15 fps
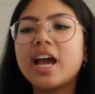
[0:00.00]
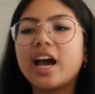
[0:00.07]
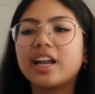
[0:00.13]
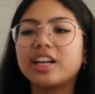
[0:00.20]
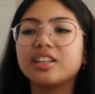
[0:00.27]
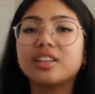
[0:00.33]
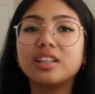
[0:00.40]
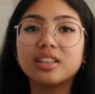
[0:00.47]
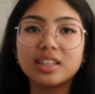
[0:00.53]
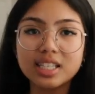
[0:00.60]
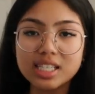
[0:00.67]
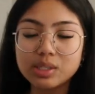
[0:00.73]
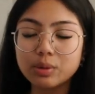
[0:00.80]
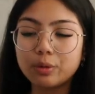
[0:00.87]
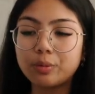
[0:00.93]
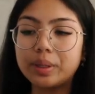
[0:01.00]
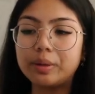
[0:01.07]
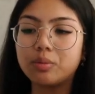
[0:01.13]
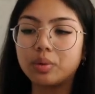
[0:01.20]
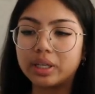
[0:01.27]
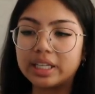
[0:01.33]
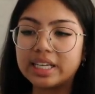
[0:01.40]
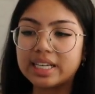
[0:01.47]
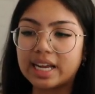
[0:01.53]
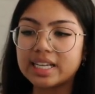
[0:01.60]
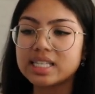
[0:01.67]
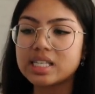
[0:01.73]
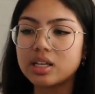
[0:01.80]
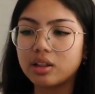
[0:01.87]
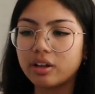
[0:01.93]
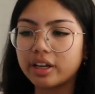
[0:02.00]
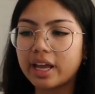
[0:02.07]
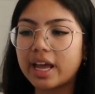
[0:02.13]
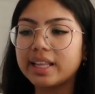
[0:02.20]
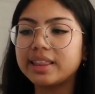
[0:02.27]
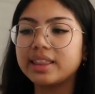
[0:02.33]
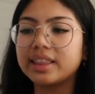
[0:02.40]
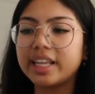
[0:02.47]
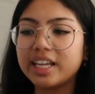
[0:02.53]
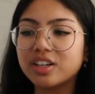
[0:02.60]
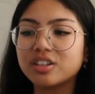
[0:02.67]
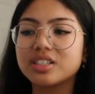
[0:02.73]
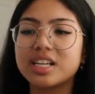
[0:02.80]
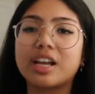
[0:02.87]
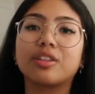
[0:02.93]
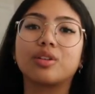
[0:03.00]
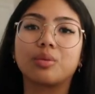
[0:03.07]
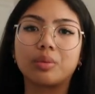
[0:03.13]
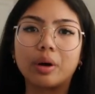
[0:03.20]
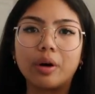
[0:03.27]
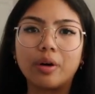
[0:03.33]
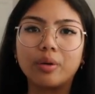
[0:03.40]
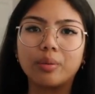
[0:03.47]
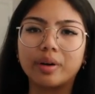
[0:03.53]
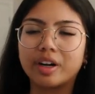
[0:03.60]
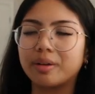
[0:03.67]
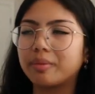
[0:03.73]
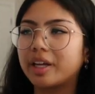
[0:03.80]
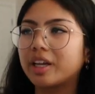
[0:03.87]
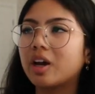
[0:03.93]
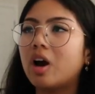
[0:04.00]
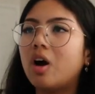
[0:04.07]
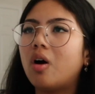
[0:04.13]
And I think this will be really nice to look at later down the road when I'm like